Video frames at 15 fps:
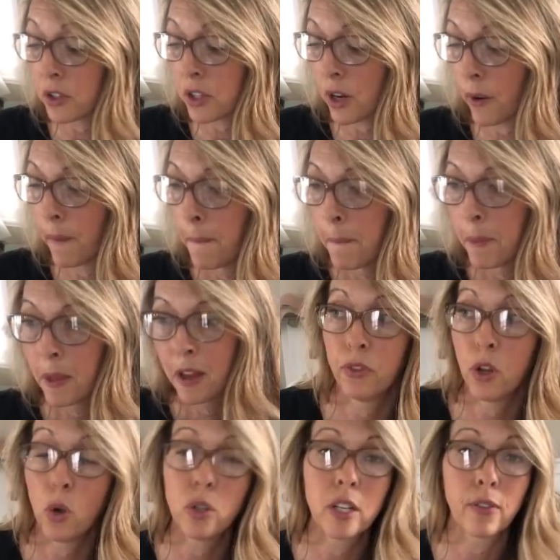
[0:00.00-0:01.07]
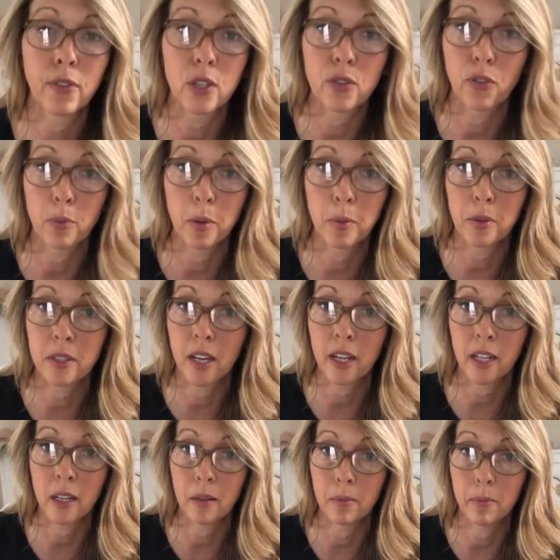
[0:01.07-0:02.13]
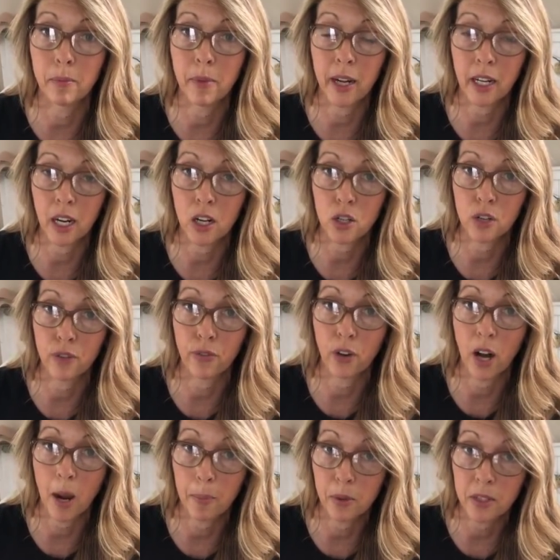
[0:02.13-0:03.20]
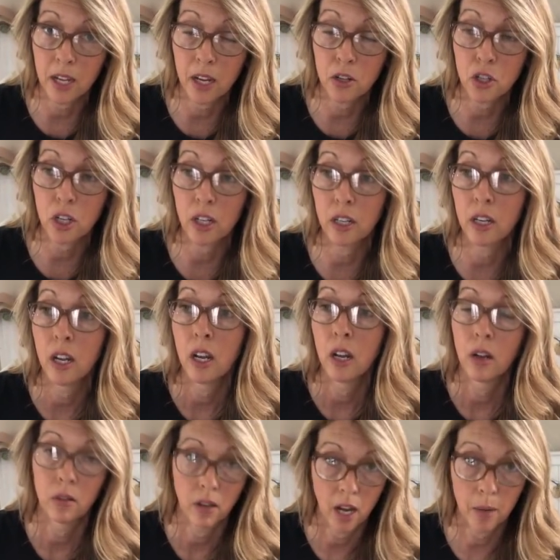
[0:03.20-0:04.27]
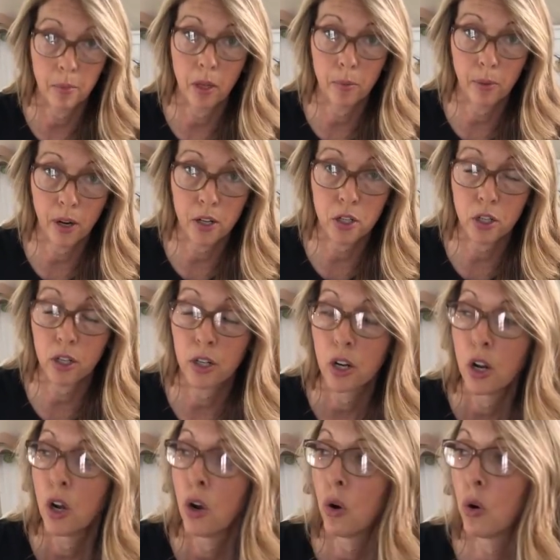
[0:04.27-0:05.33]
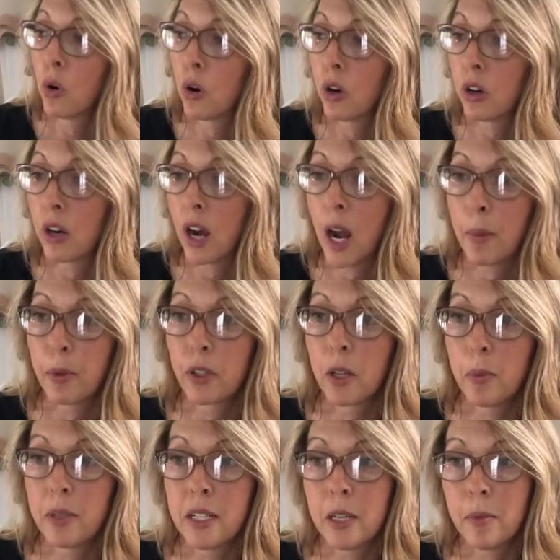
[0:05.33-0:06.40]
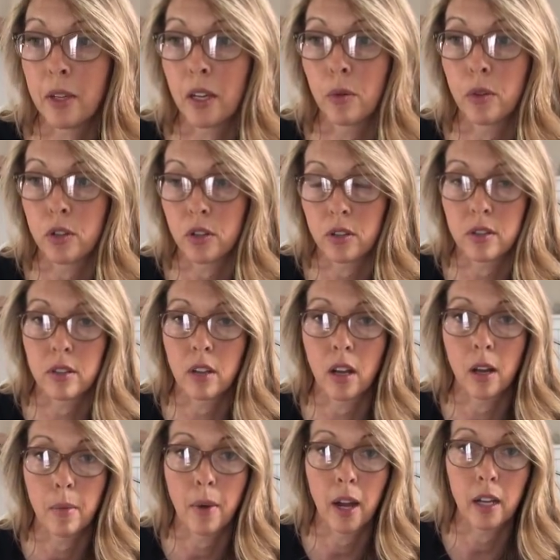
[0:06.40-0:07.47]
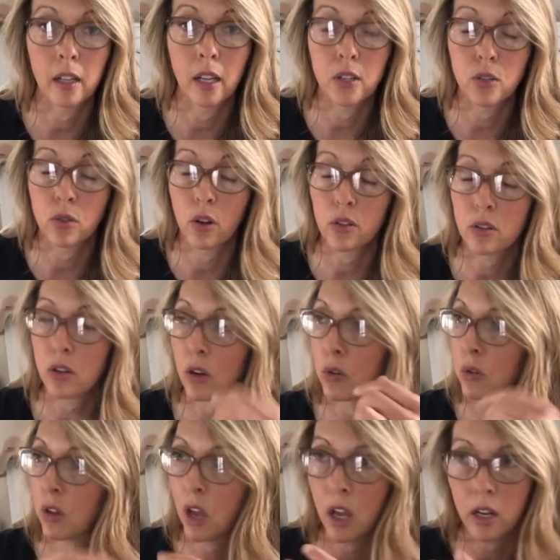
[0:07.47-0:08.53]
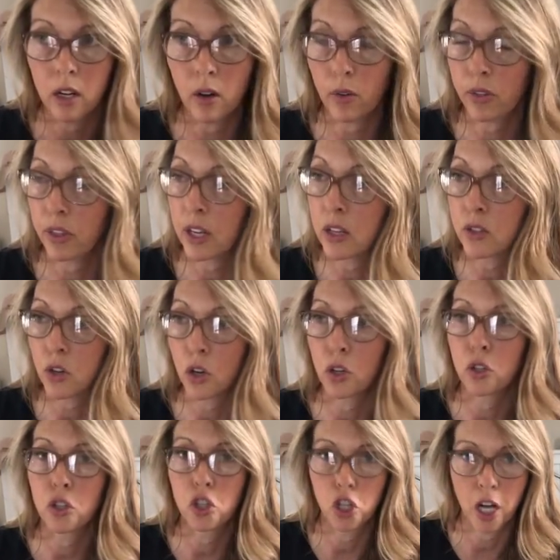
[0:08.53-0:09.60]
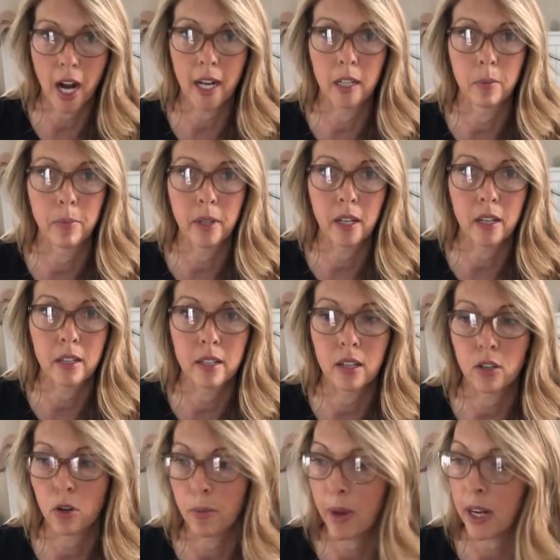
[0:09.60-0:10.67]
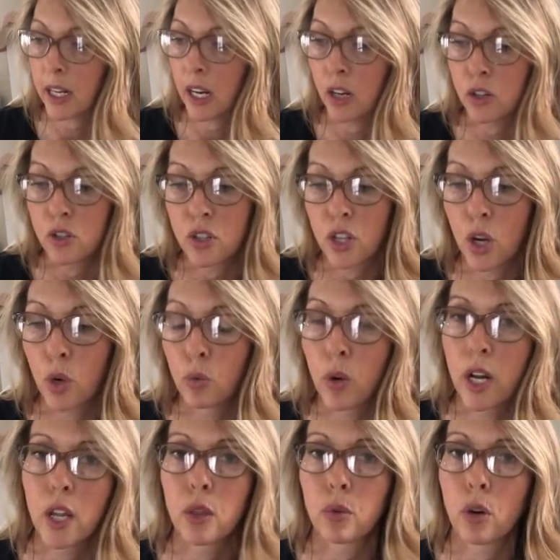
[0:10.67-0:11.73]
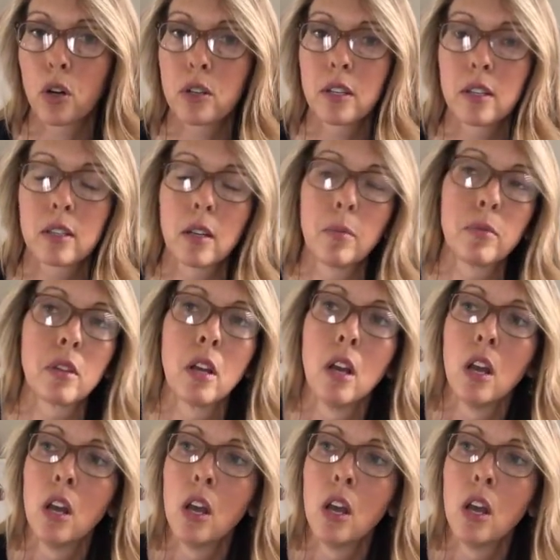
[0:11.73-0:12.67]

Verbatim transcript: So no difference for people taking medication for hypertension, high blood pressure, or hyperlipidemia, which is high cholesterol. So, you know, things are checked because these are medications that are running through our systems.